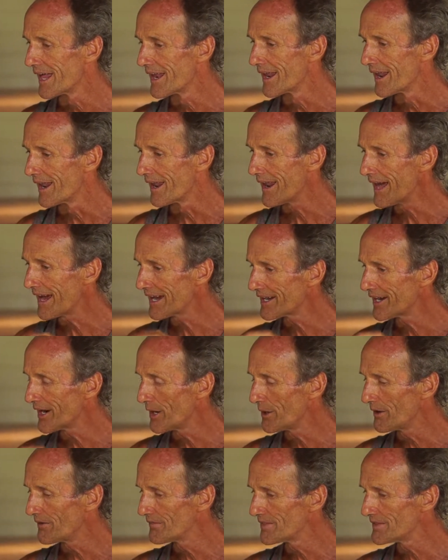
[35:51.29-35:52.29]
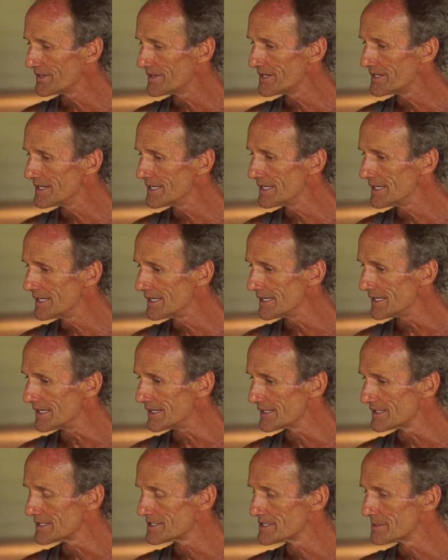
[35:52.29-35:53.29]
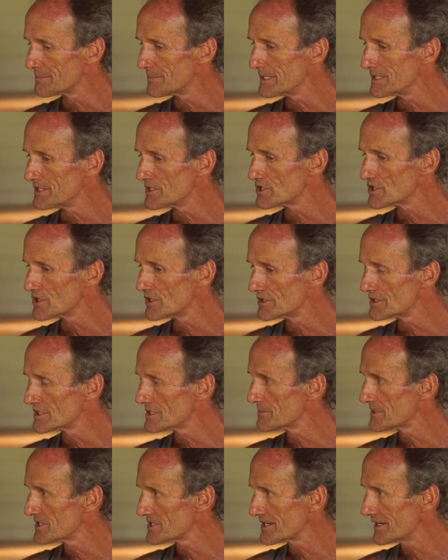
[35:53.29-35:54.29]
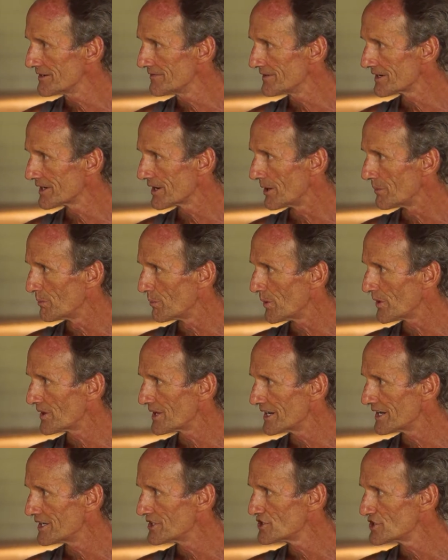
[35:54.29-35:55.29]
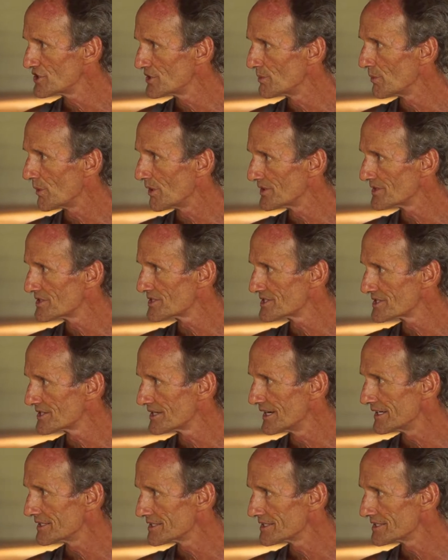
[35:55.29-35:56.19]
let go of the need to be too specific on what it is you want